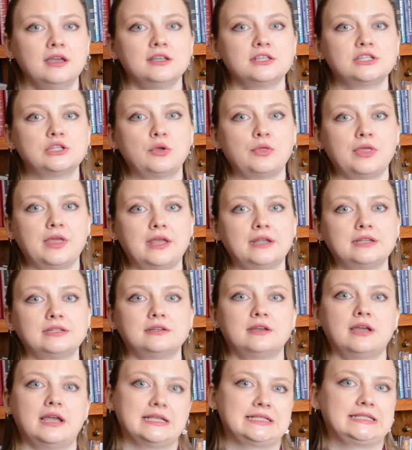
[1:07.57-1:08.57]
so that,
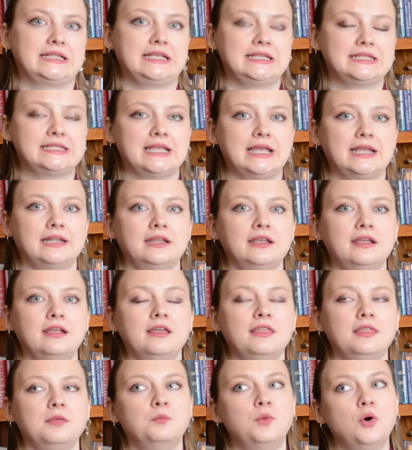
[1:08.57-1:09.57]
as they said,
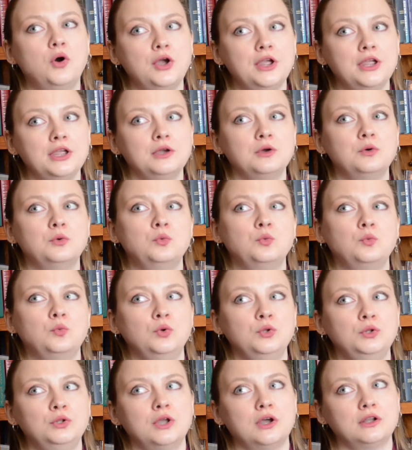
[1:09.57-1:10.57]
the boy
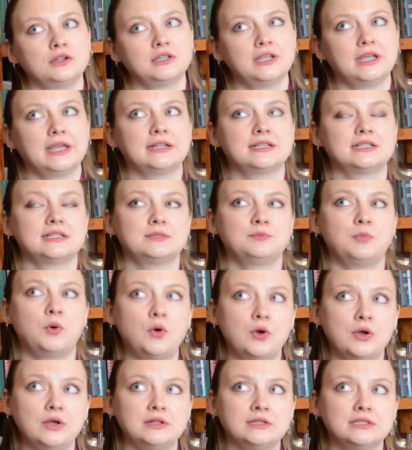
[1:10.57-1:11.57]
would not get
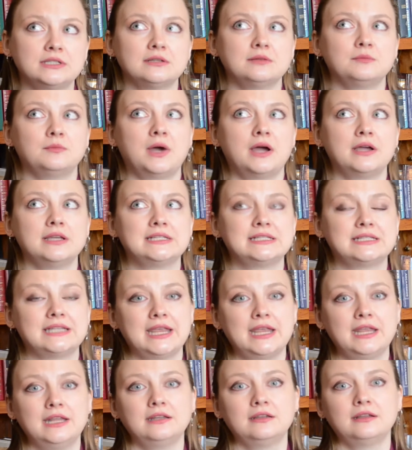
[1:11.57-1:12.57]
spoiled by
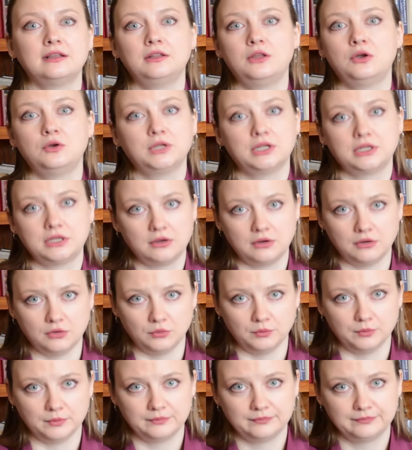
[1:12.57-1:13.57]
staying alone at home.